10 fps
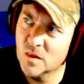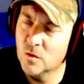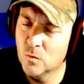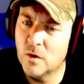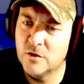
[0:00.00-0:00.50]

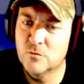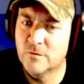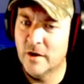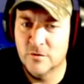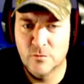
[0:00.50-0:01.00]
what you
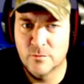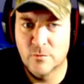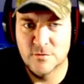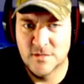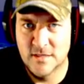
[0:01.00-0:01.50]
value the
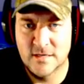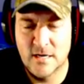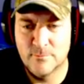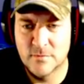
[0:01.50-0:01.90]
most in the game.